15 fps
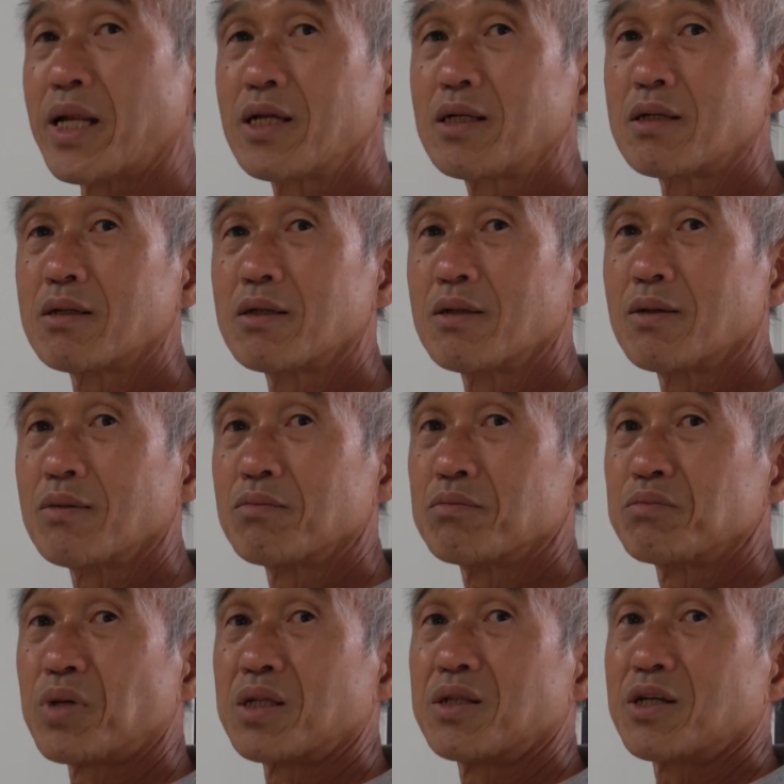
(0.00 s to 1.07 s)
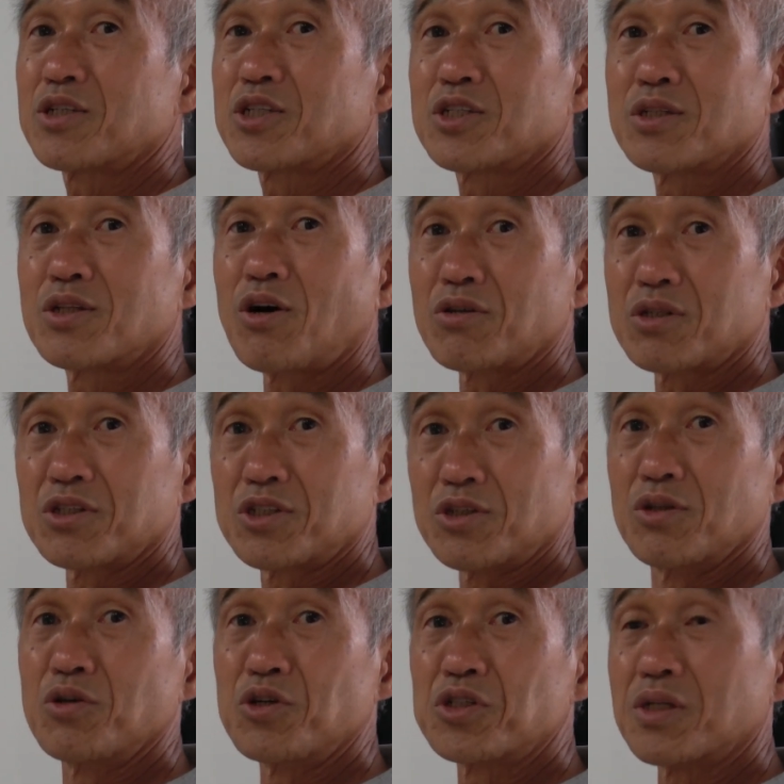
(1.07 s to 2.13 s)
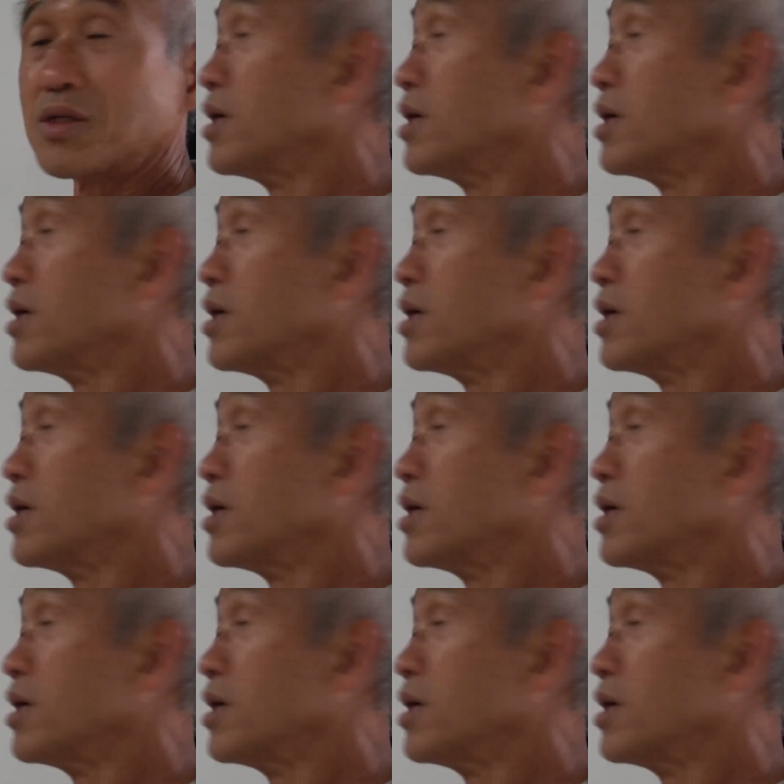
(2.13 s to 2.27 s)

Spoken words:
it, but that's not the solution.